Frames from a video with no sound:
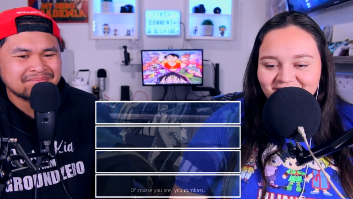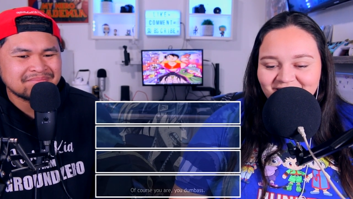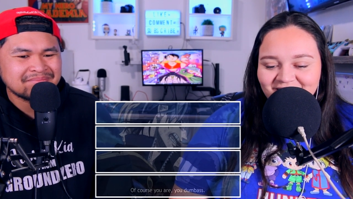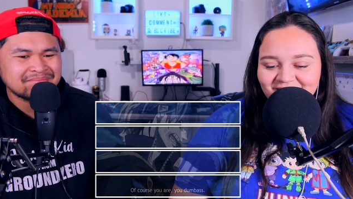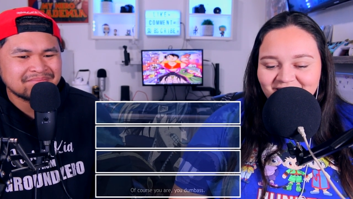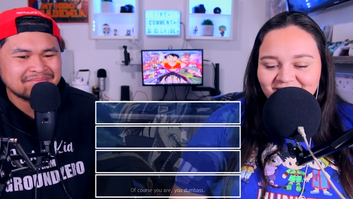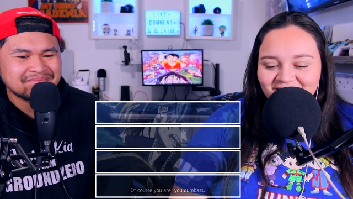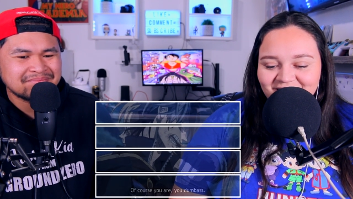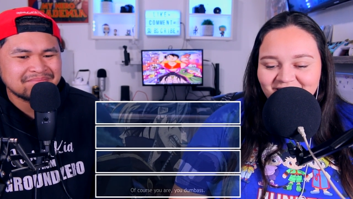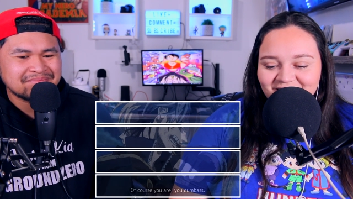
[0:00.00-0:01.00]

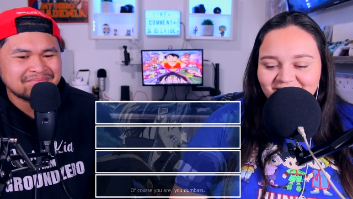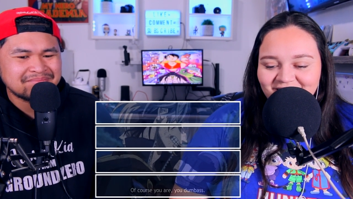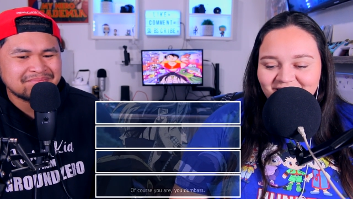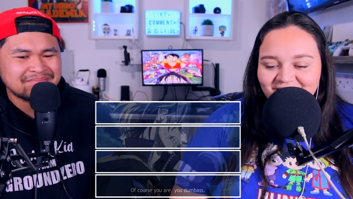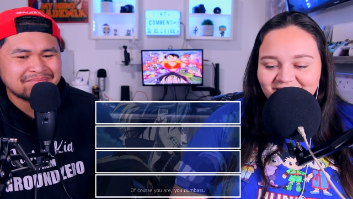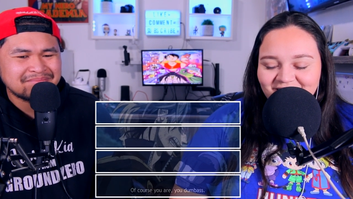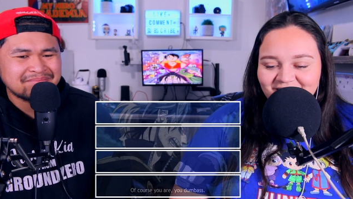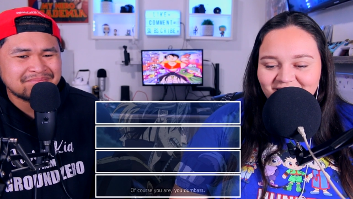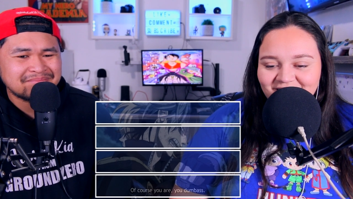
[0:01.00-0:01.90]
(silence)